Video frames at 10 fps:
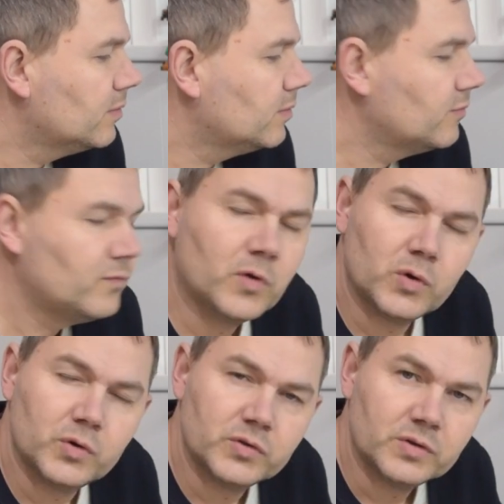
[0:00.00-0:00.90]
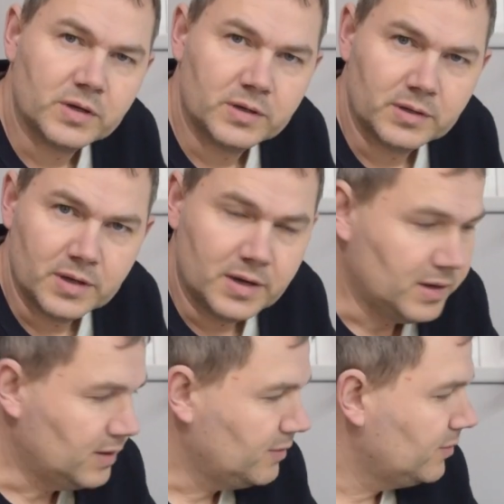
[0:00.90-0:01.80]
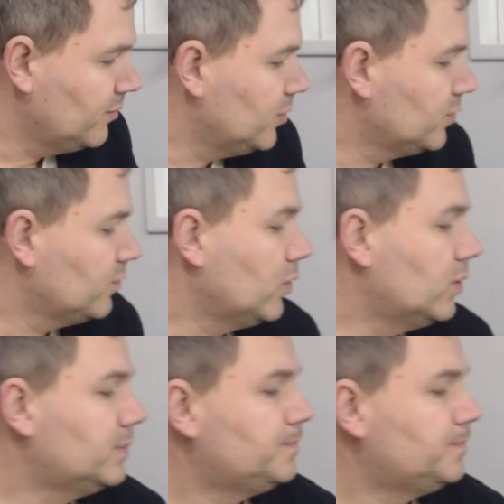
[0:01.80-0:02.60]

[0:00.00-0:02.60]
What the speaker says: focus on the first floor.